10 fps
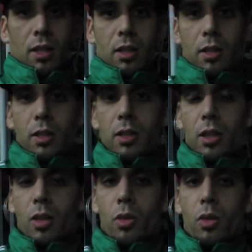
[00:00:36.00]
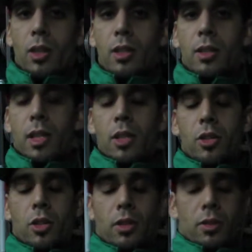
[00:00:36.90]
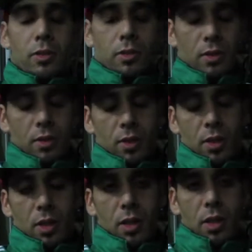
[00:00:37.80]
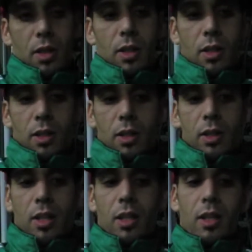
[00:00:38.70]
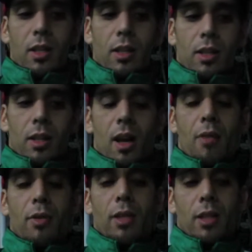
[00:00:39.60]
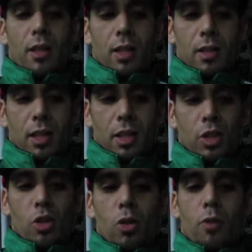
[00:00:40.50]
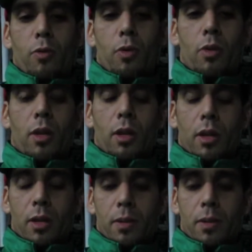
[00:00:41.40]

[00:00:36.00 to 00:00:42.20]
this uh, organization. They laughing and they joke for uh,